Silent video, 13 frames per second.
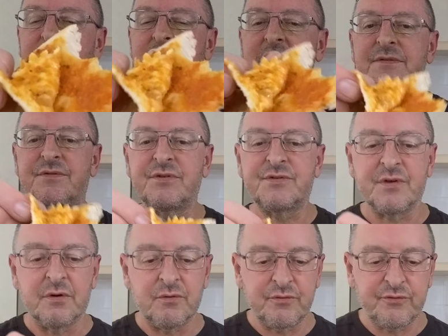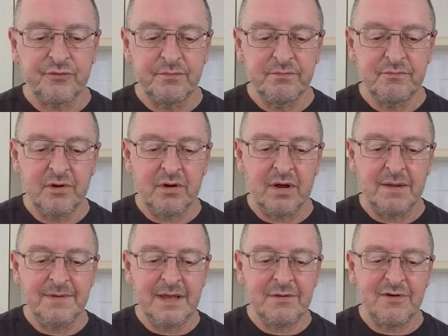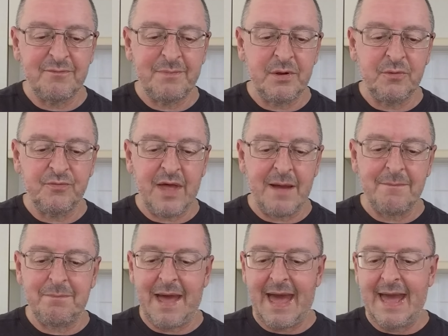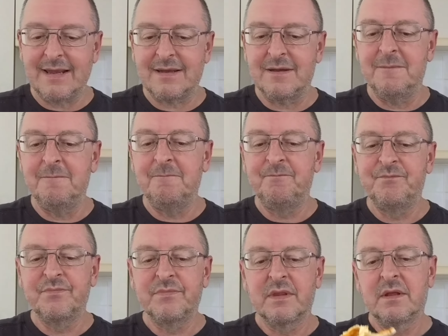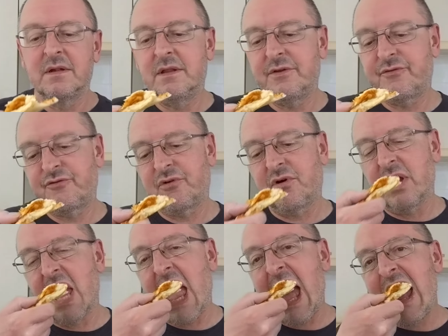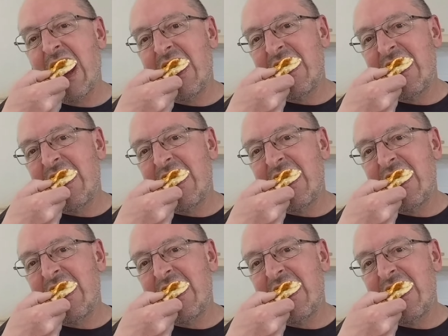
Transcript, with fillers: There's the sauce. Right, now I've peeled that back. Let's try it.